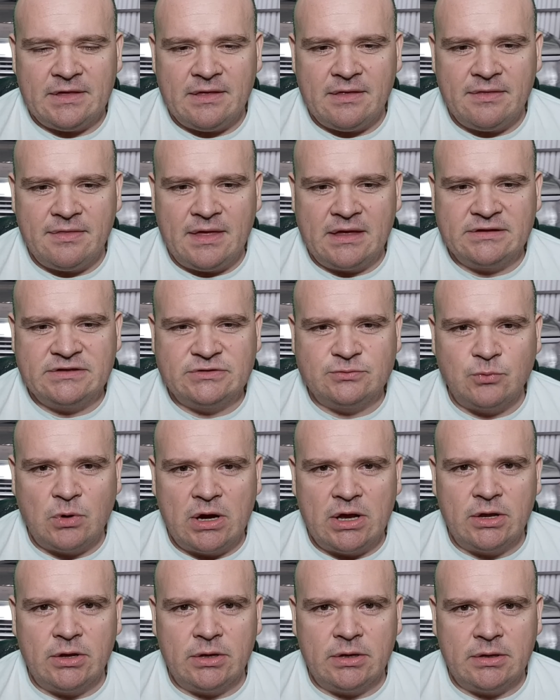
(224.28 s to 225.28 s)
that's
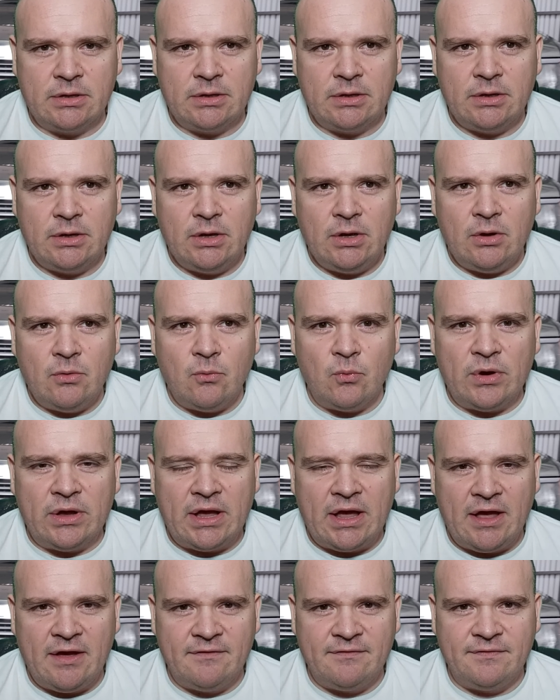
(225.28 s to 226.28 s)
why we
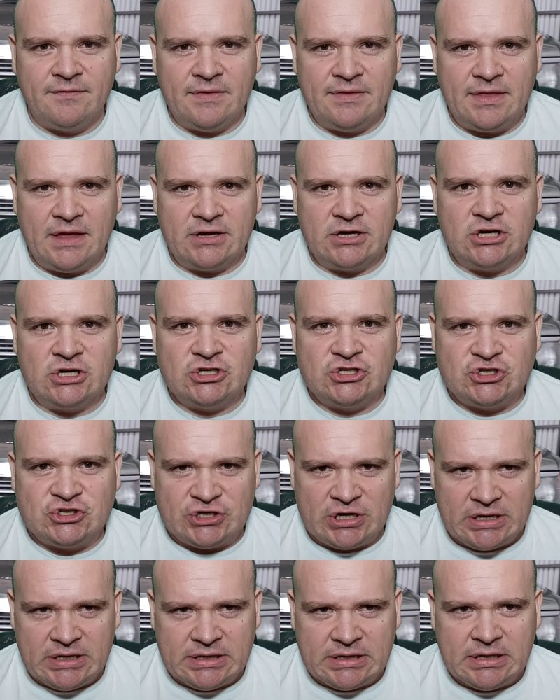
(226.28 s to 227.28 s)
have then
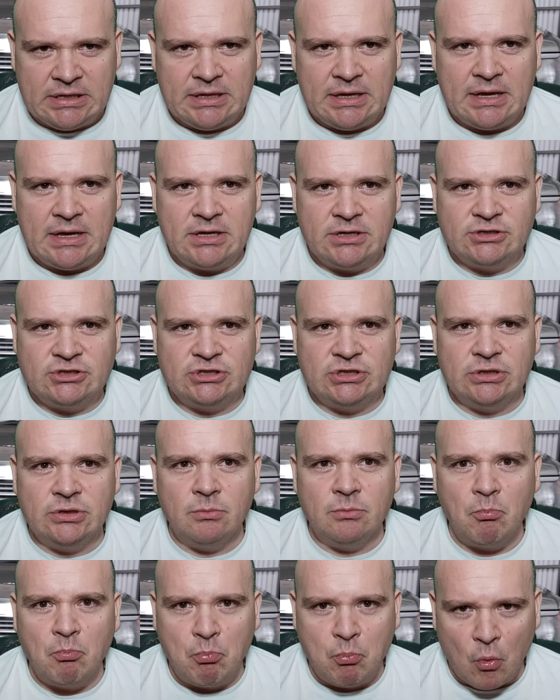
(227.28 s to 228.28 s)
shaky
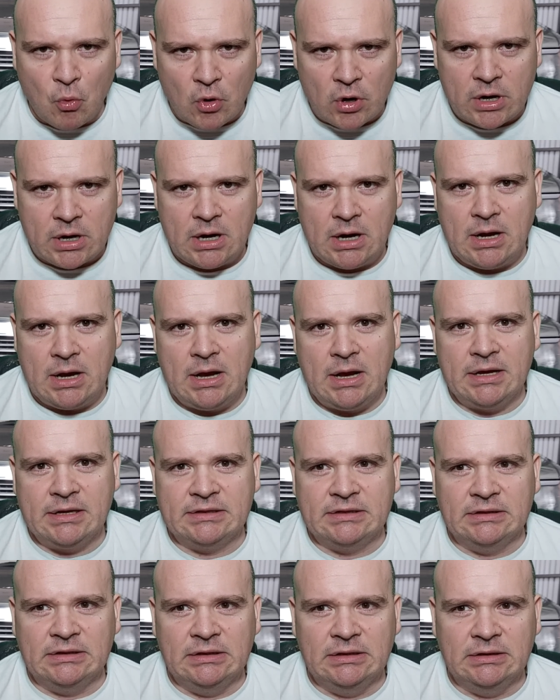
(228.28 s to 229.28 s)
engine, poor
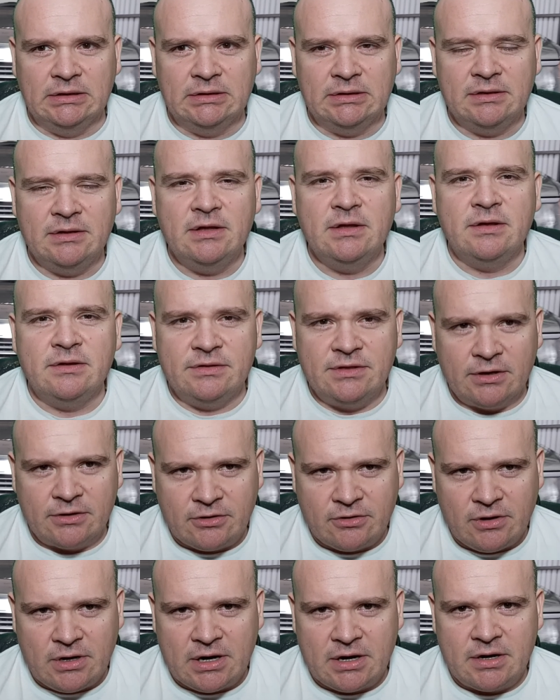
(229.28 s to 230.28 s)
idle, the
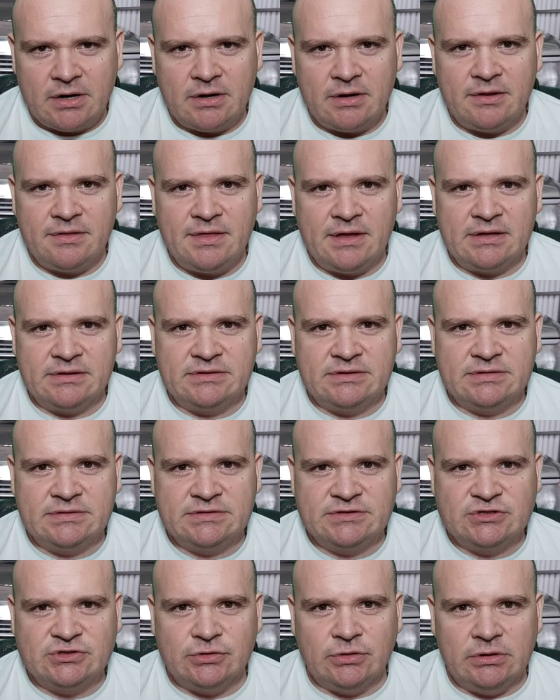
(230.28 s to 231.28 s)
car that
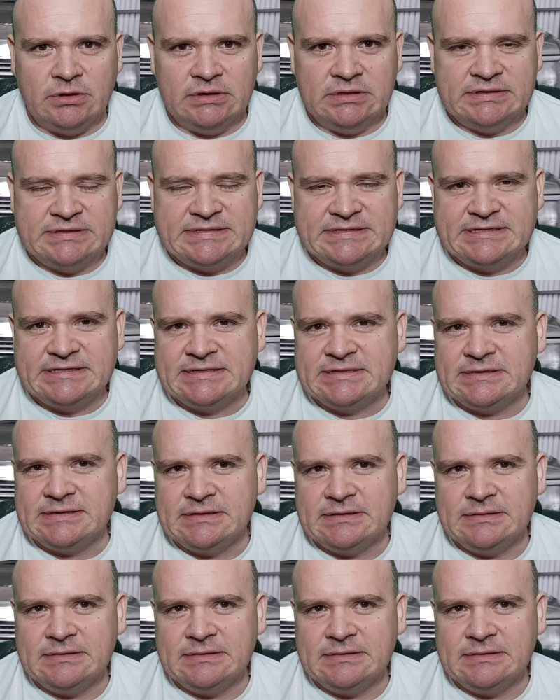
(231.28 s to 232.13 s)
stalls,